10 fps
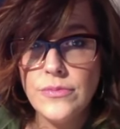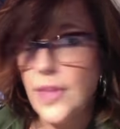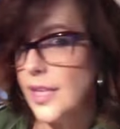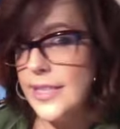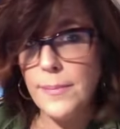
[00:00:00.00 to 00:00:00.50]

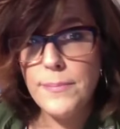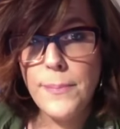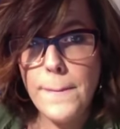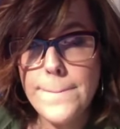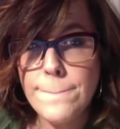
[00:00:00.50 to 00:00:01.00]
That's it.
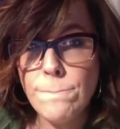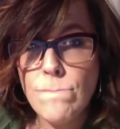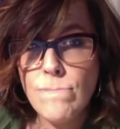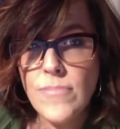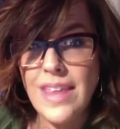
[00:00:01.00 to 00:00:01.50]

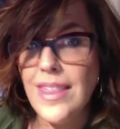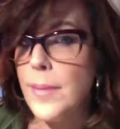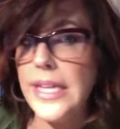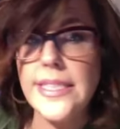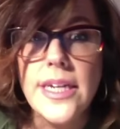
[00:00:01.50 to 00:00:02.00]
They
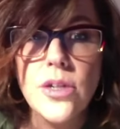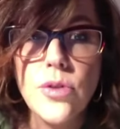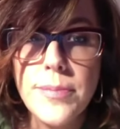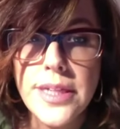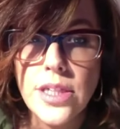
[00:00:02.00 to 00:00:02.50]
might send a
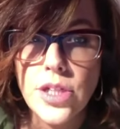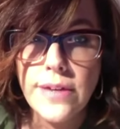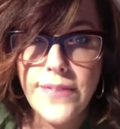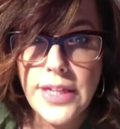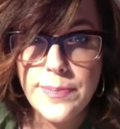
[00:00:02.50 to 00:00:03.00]
group message
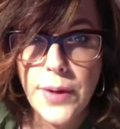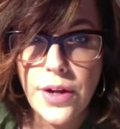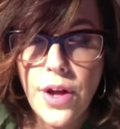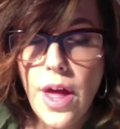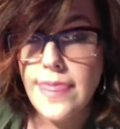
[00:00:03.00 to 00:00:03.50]
on
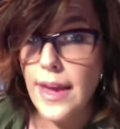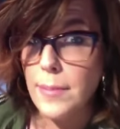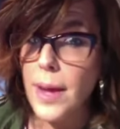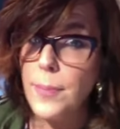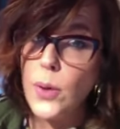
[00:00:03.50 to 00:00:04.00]
Facebook. They
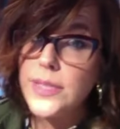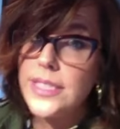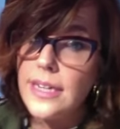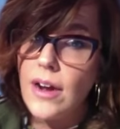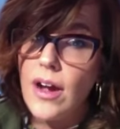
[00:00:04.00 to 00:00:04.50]
might
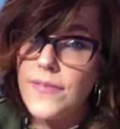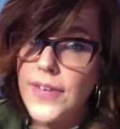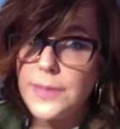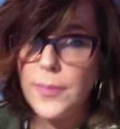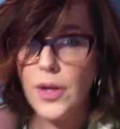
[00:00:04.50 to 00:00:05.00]
post it on
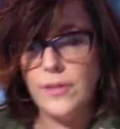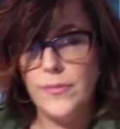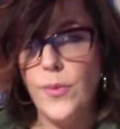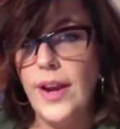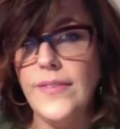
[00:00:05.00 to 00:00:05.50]
Facebook.
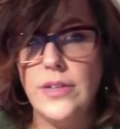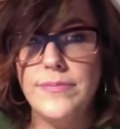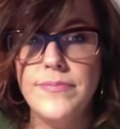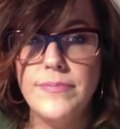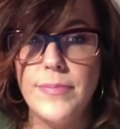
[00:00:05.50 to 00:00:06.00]
Whatever.
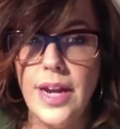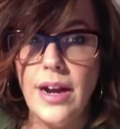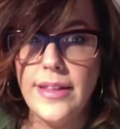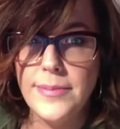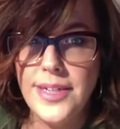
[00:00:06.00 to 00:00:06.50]
But I
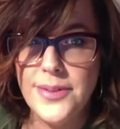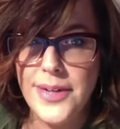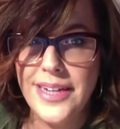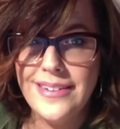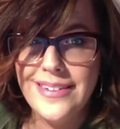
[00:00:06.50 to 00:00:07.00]
got them to do
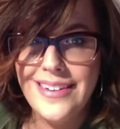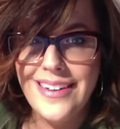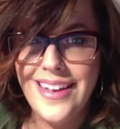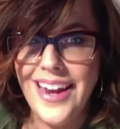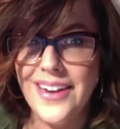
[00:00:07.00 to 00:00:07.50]
it.
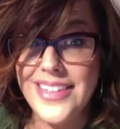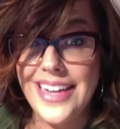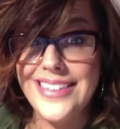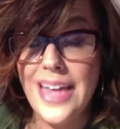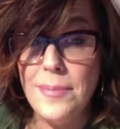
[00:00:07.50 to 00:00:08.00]
And I was
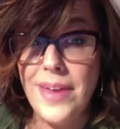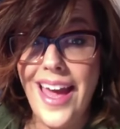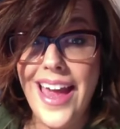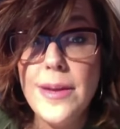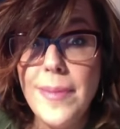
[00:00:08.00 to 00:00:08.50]
like, send me
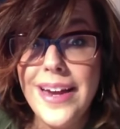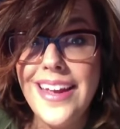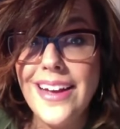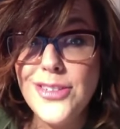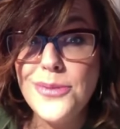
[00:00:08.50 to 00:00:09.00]

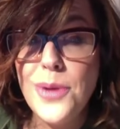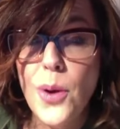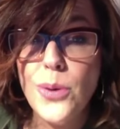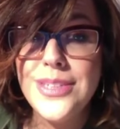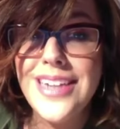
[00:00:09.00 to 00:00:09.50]
anybody else you
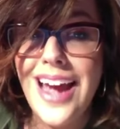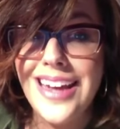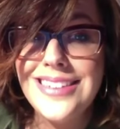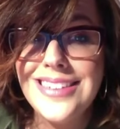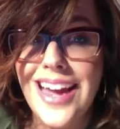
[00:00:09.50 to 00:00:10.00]
know who's
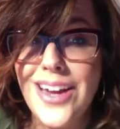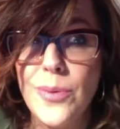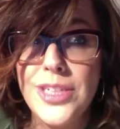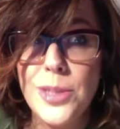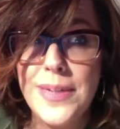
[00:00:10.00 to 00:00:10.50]
nice. I don't
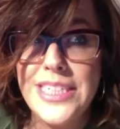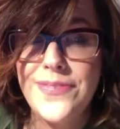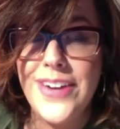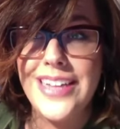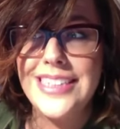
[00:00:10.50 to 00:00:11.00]
want your
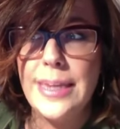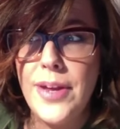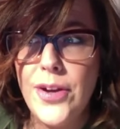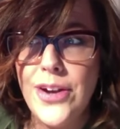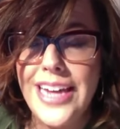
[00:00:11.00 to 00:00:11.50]
bitchy friends. Send
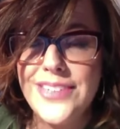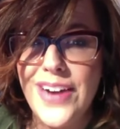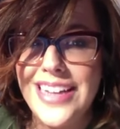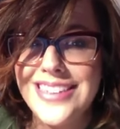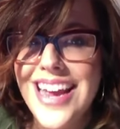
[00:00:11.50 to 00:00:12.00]
me your nice
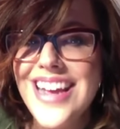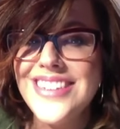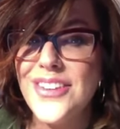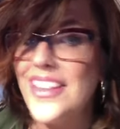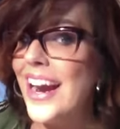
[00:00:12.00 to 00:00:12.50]
friends
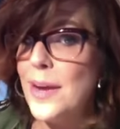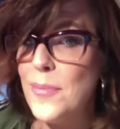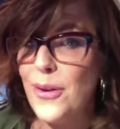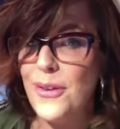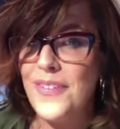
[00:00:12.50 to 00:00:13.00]
so that I can
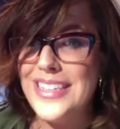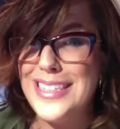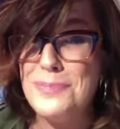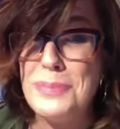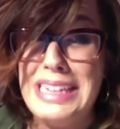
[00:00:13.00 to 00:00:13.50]
borrow their
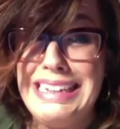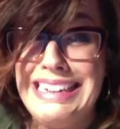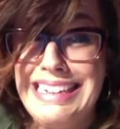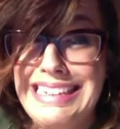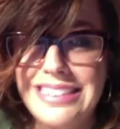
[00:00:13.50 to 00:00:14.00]
faces.
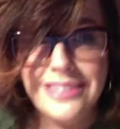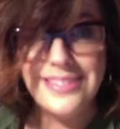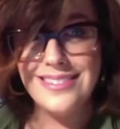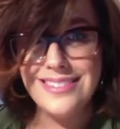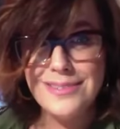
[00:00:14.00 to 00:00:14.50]
Please.
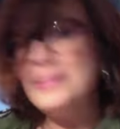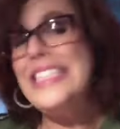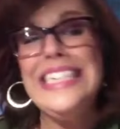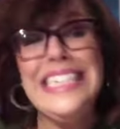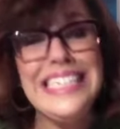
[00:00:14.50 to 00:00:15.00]

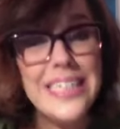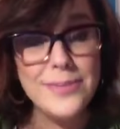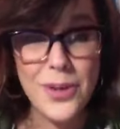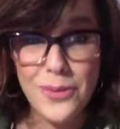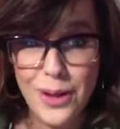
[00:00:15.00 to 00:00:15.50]
Please. I'm
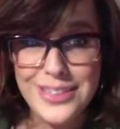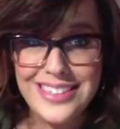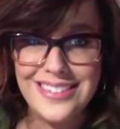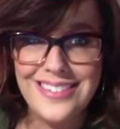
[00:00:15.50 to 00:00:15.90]
so close.